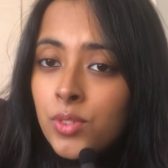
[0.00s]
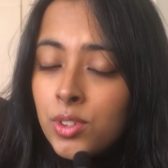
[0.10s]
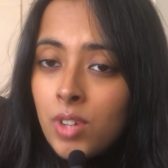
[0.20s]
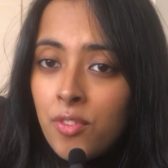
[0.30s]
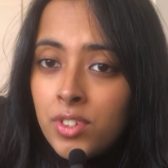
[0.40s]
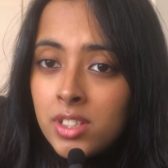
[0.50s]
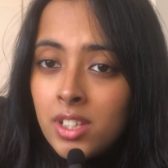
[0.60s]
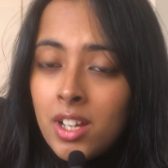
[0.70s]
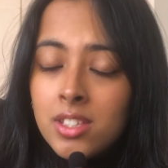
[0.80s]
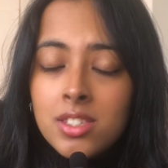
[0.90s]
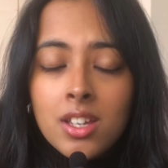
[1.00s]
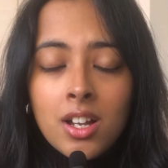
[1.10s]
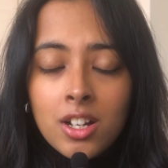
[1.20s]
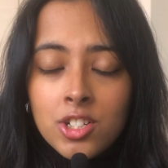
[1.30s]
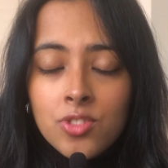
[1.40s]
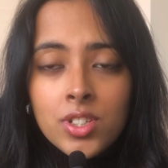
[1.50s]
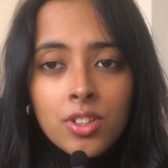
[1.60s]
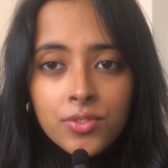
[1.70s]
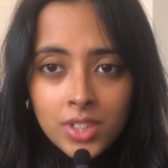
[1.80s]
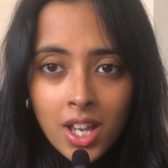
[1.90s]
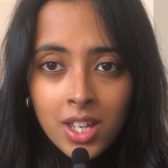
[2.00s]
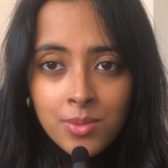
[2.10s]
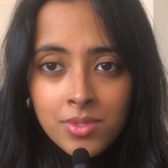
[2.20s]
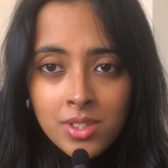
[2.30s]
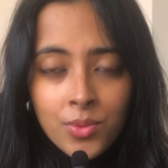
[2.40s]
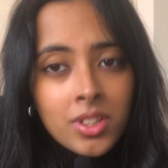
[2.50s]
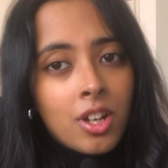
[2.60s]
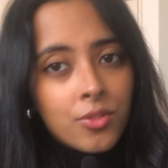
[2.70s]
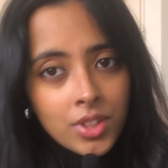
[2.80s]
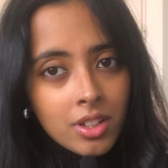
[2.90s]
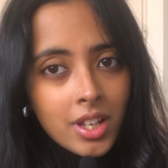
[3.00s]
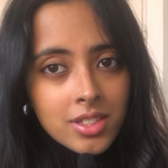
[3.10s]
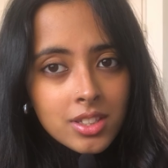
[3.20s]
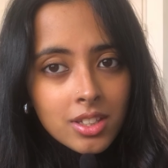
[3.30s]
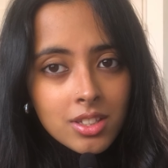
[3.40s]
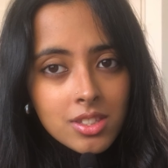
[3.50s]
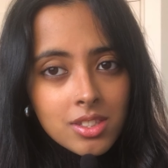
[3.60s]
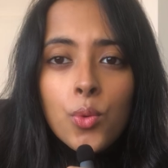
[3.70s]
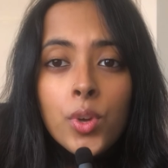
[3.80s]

with graphic designs hundreds of times without realizing it.